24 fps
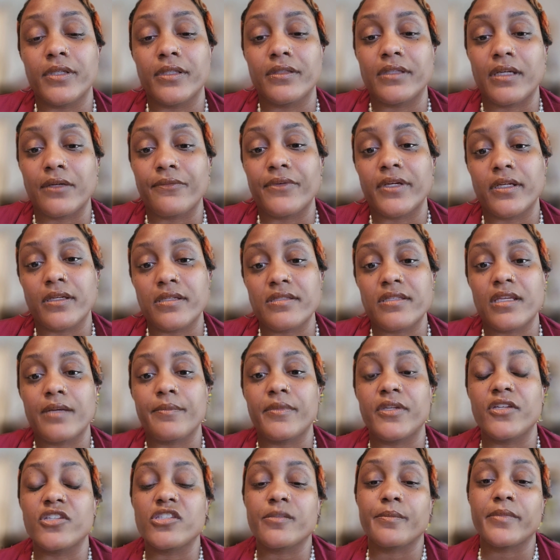direct
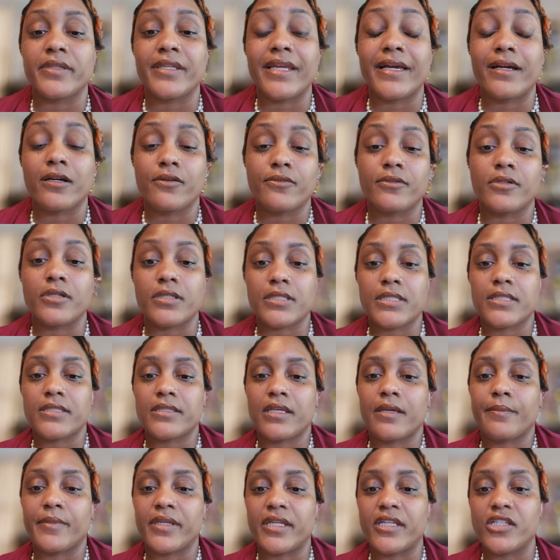examination, but not
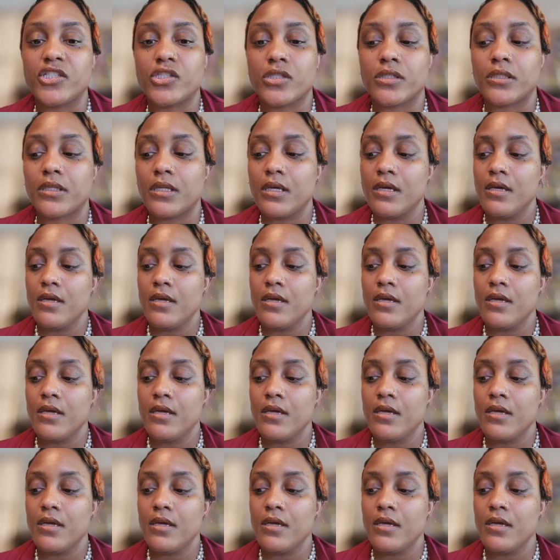cross-examination.